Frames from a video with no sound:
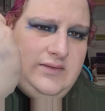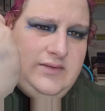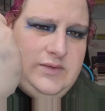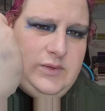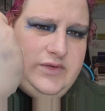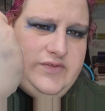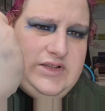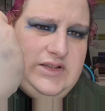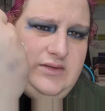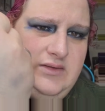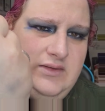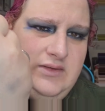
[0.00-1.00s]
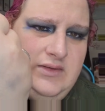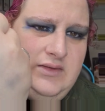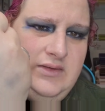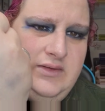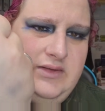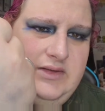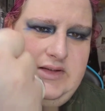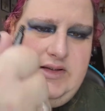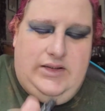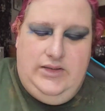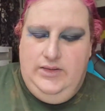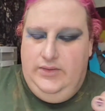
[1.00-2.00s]
sort of see,
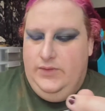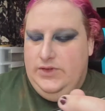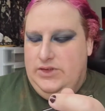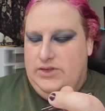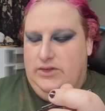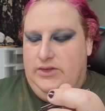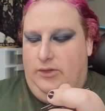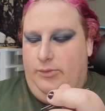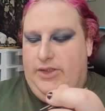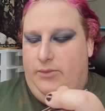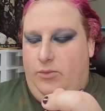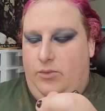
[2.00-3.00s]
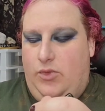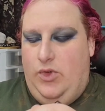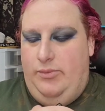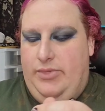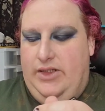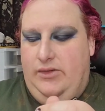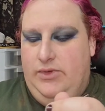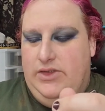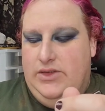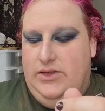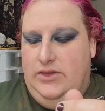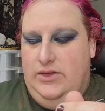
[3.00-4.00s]
the liquid's just a little bit more
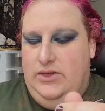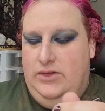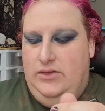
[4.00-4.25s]
pigmented.